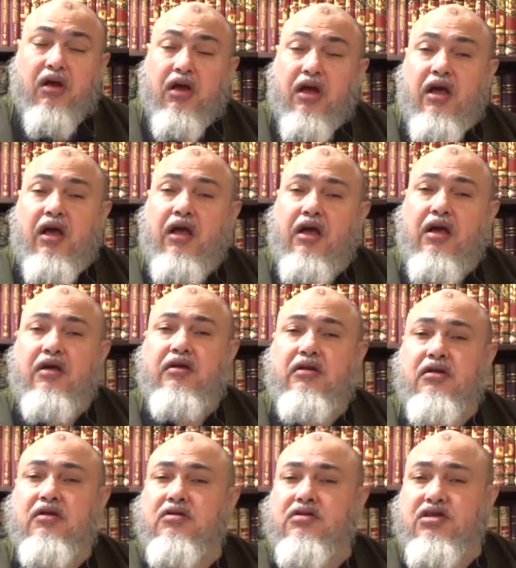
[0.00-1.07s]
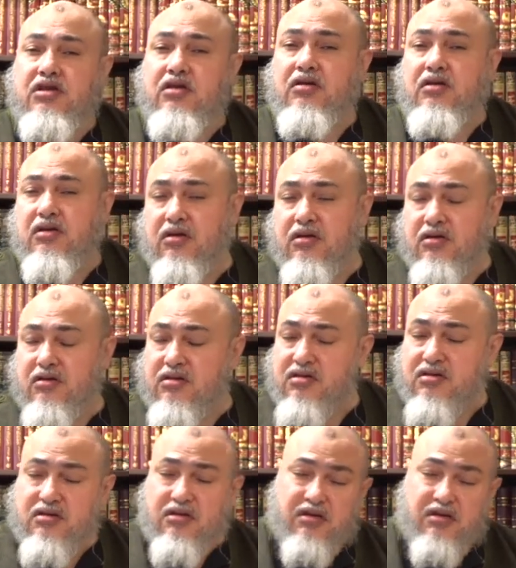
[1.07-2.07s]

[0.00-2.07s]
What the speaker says: and she is